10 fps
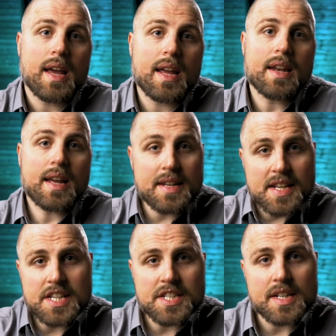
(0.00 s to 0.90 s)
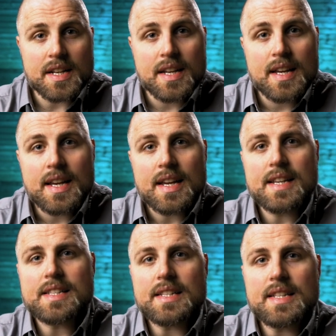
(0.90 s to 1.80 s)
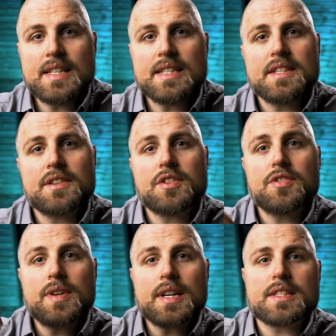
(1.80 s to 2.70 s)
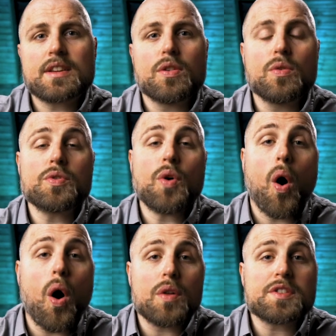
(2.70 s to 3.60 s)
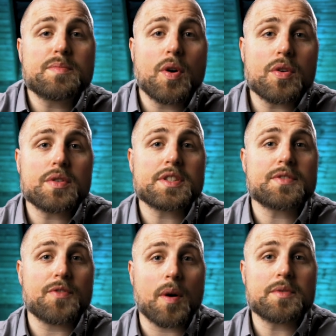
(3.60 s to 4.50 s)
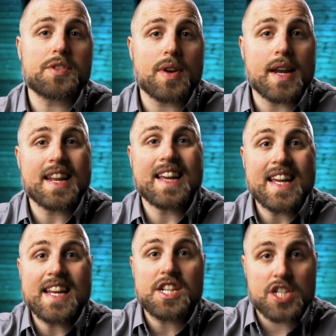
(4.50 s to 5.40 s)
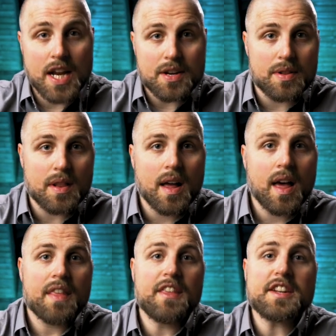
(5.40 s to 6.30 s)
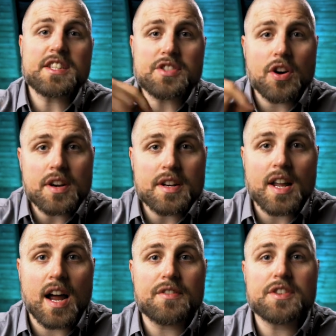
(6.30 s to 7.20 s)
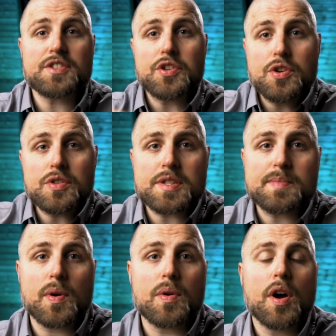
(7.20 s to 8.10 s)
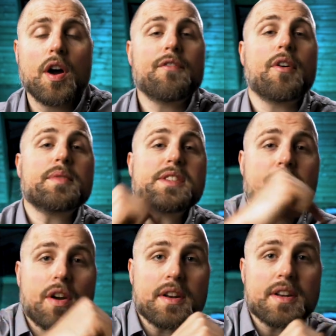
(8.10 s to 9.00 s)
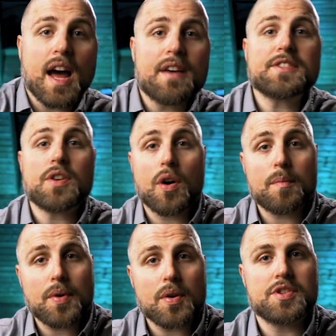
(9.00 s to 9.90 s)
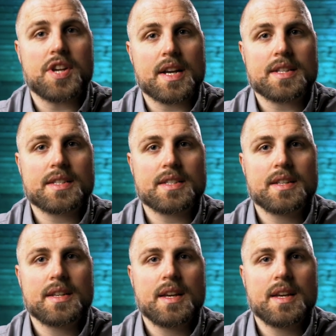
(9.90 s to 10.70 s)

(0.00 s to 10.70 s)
In addition, it's easier to exclude all smokers from training in general than certain divers who smoke from certain dives or projects.